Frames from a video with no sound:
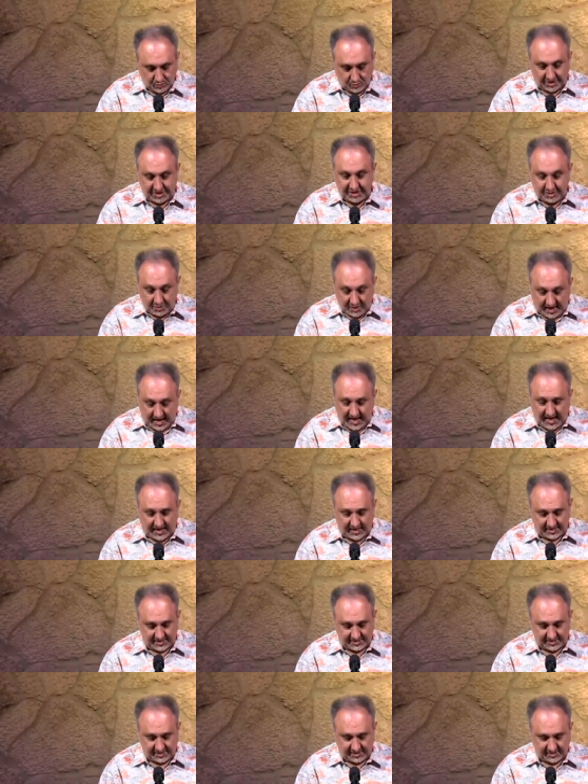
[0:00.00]
When you
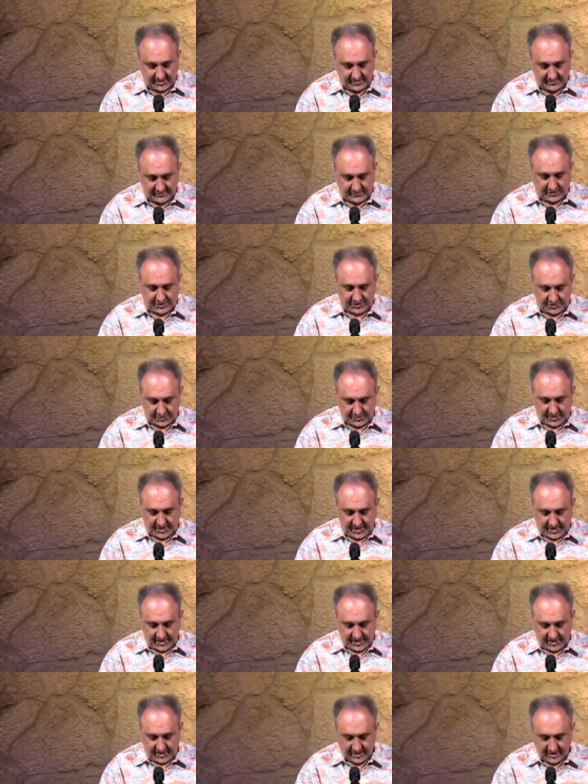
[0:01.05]
ask, verse
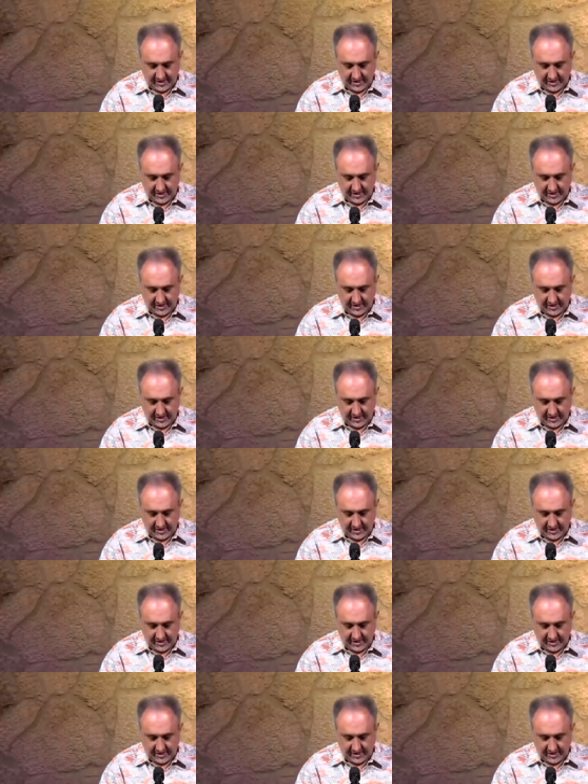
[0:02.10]
3,